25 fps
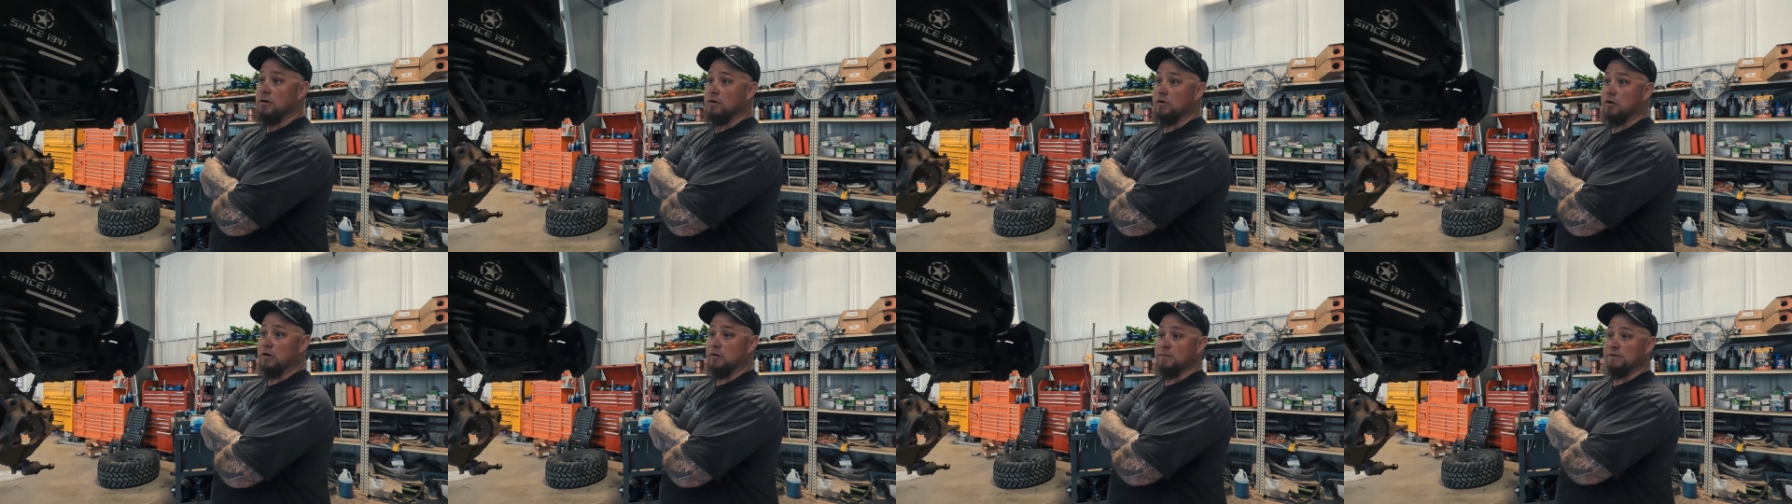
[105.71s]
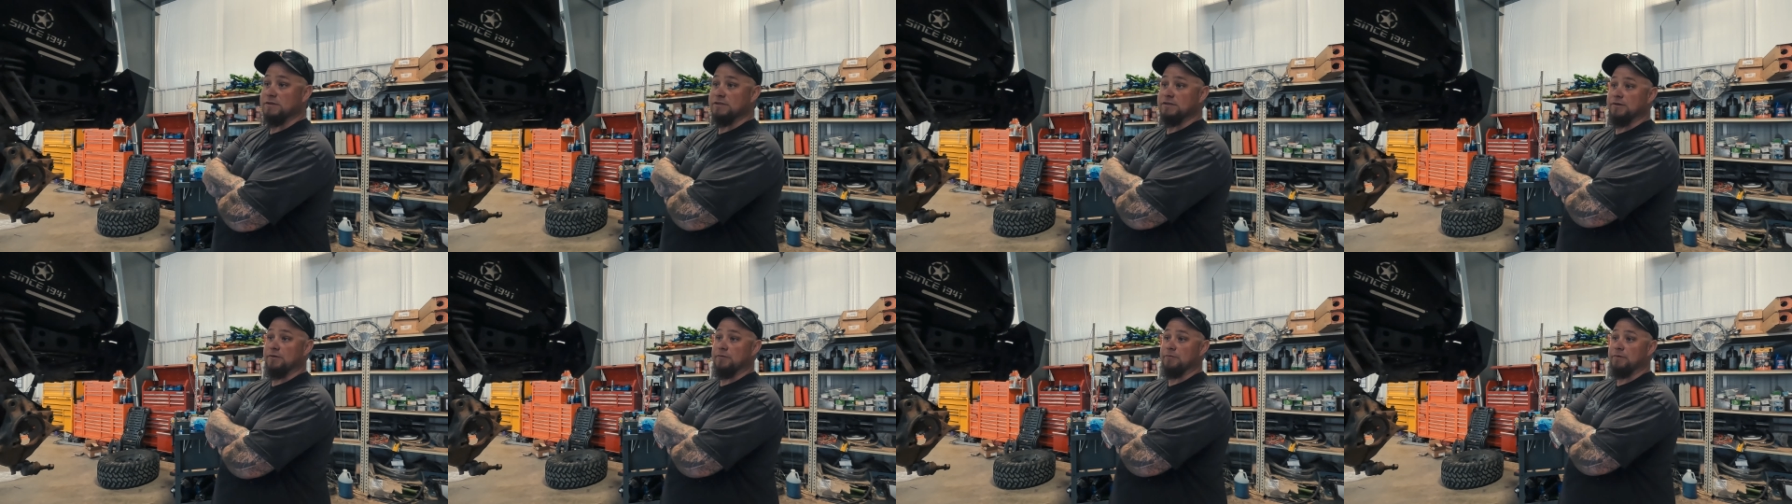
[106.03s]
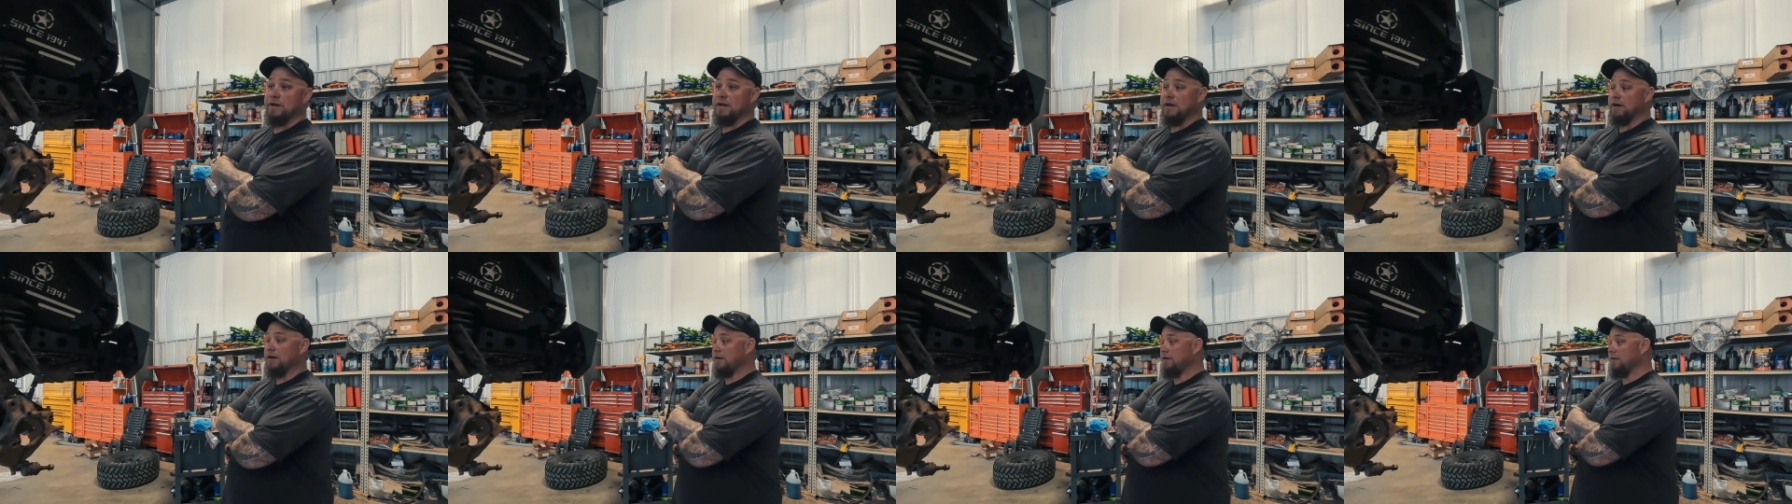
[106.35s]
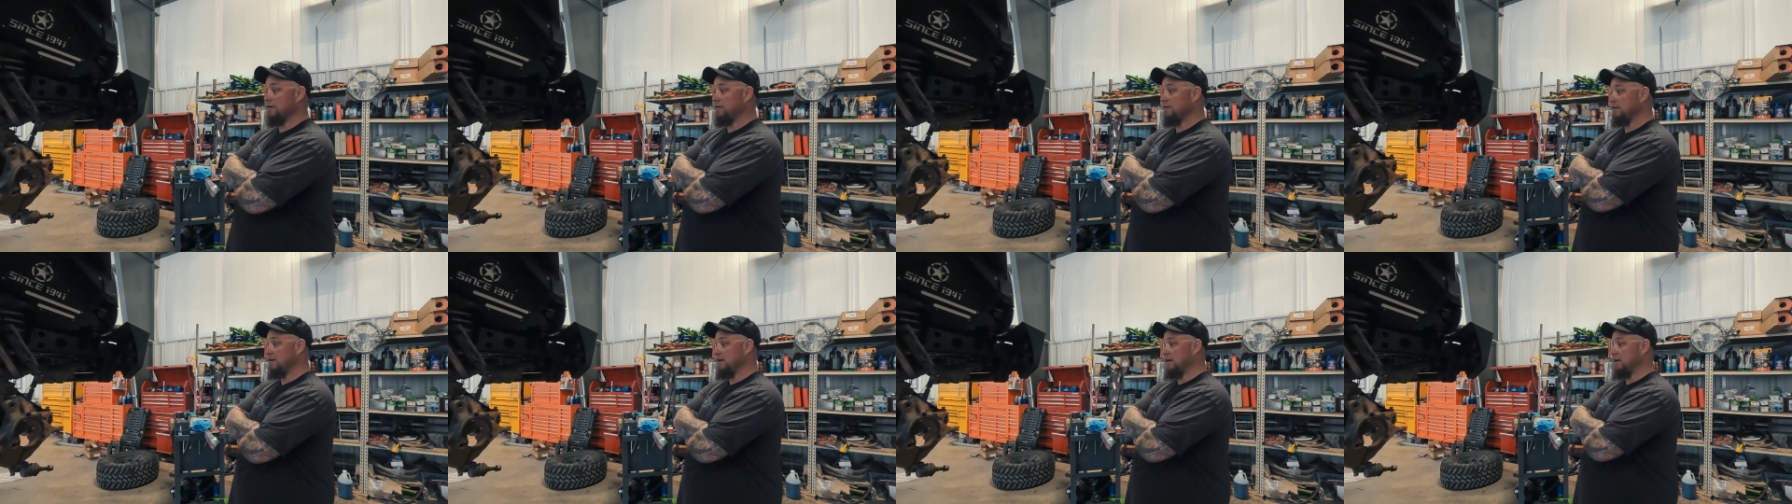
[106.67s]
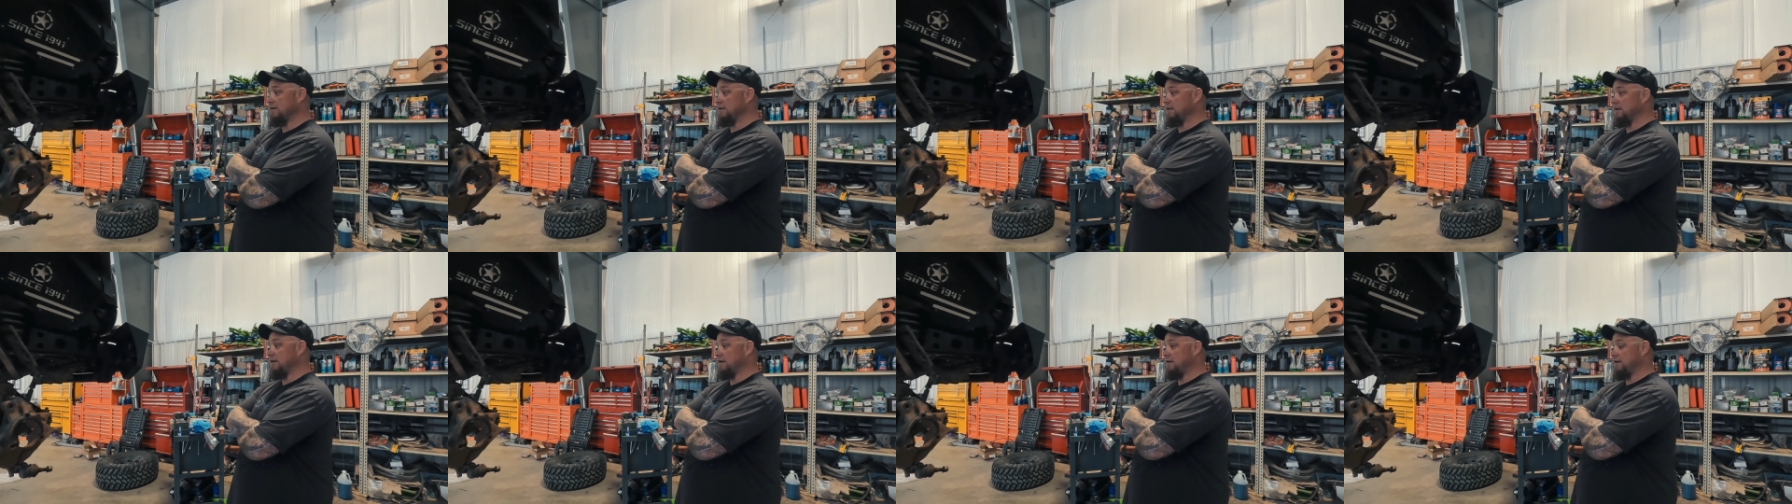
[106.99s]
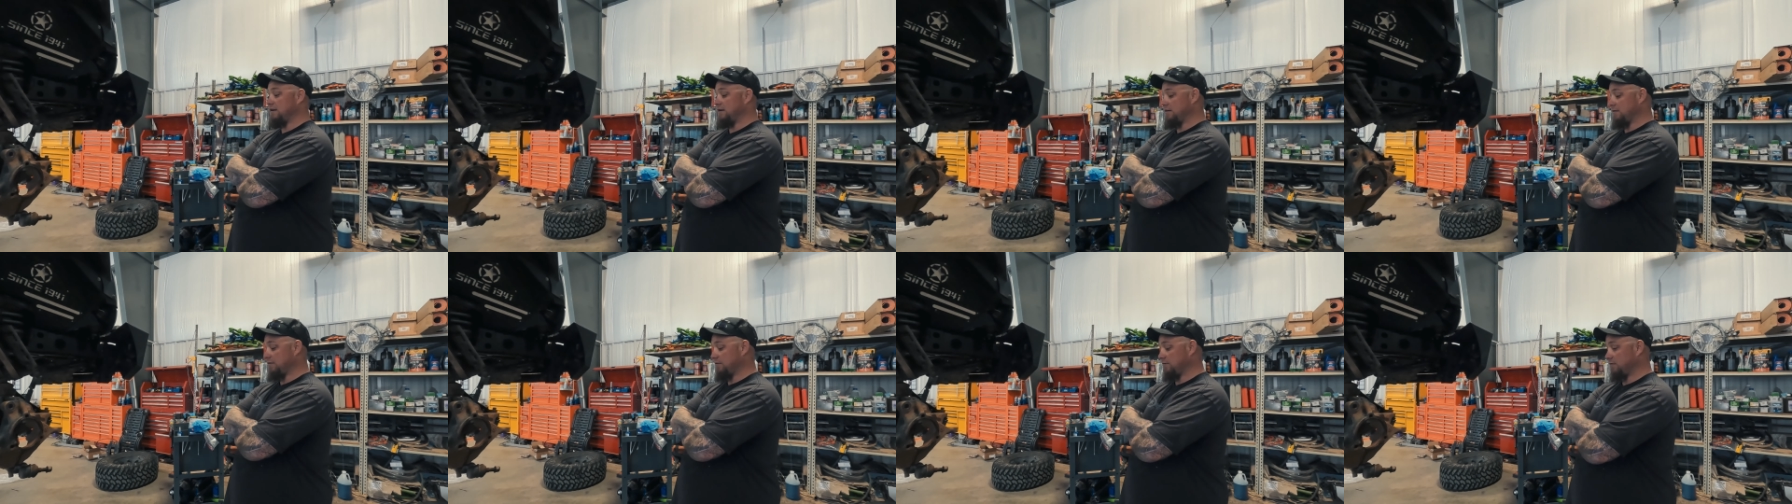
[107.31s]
chromies in the rear, and then